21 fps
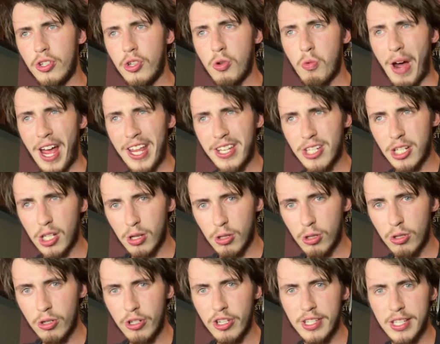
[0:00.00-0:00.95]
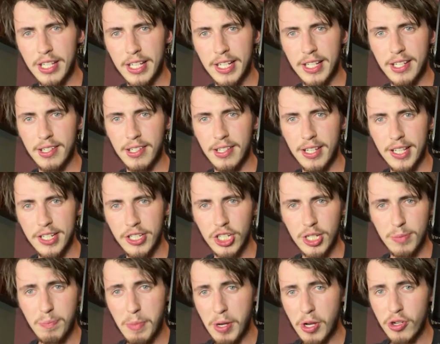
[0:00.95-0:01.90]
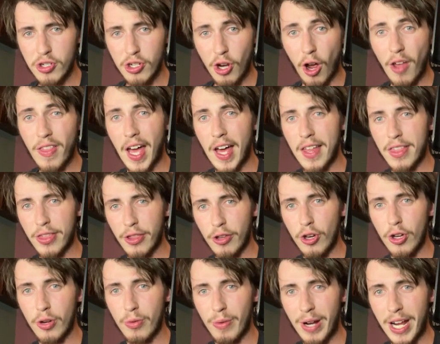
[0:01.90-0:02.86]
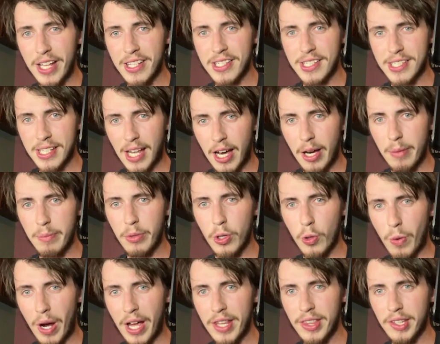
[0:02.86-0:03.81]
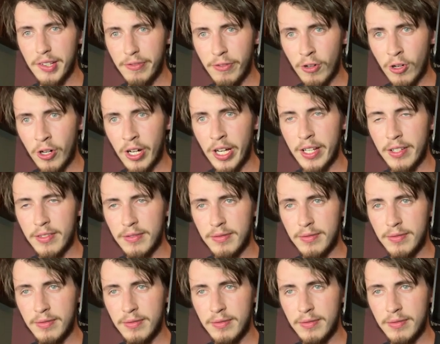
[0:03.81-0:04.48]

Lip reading: your way to losing, and just because you got that third round sub, you won the fight.